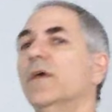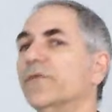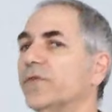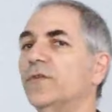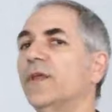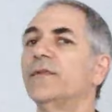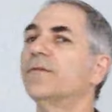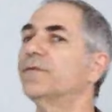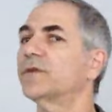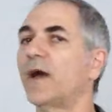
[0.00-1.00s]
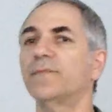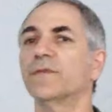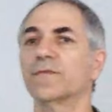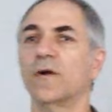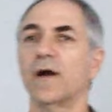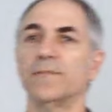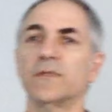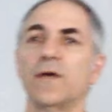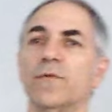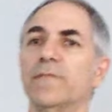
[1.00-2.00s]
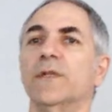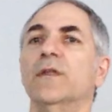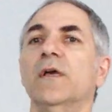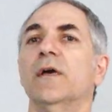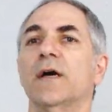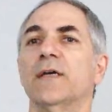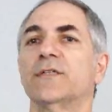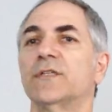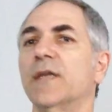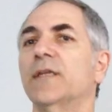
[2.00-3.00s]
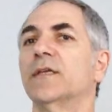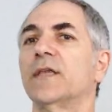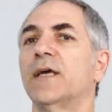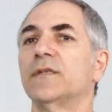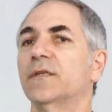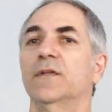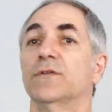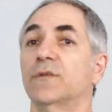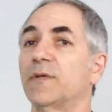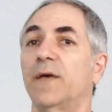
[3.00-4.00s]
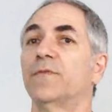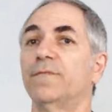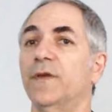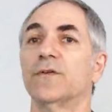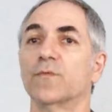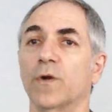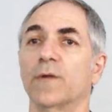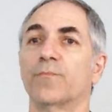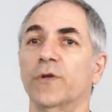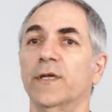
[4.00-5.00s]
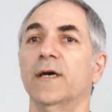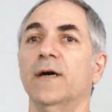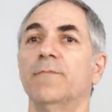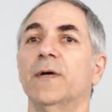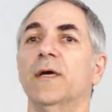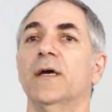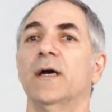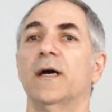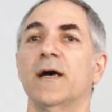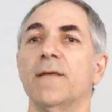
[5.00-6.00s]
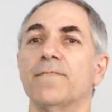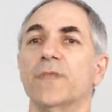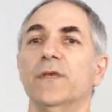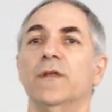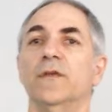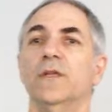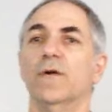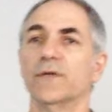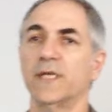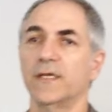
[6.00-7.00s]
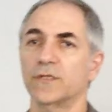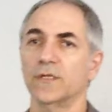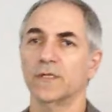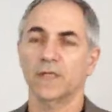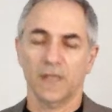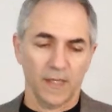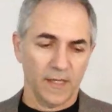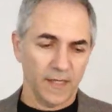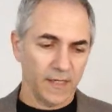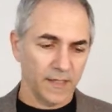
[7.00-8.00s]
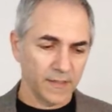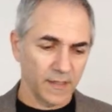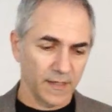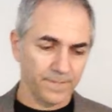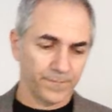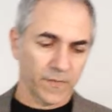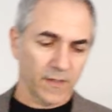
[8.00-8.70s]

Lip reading: So you see that in different types of crimes that we've been studying, that you know, sometimes offenders want to bring up attention, and